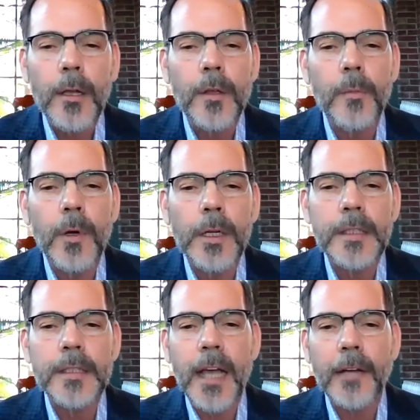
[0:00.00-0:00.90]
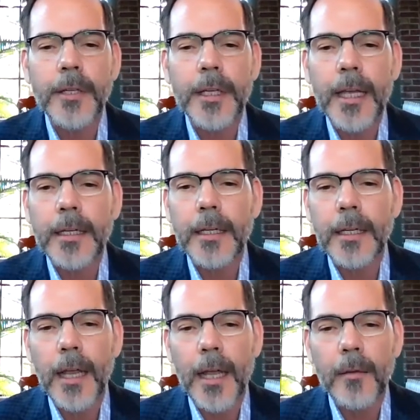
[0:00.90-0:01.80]
the more
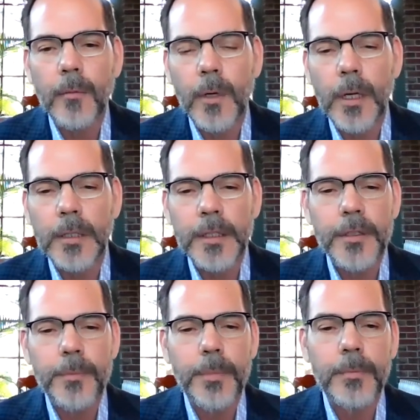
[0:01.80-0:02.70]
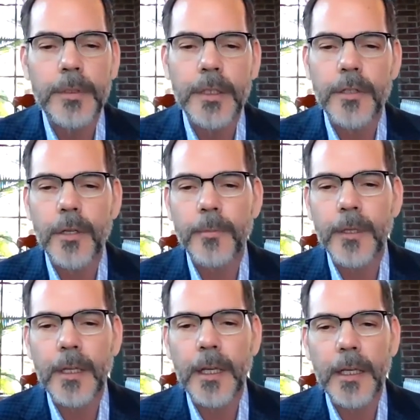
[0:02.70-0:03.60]
disaggregated and more dis-
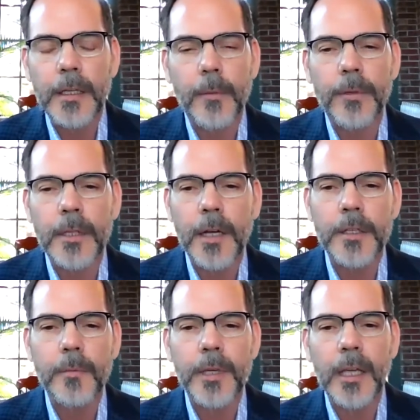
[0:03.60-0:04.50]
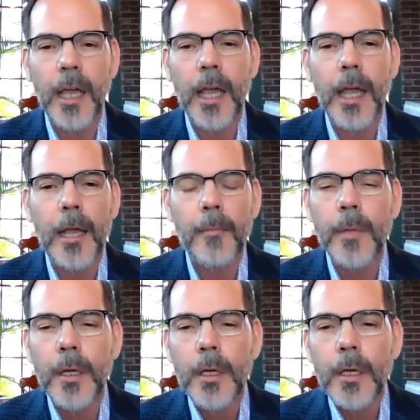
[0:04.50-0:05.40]
distributed production became,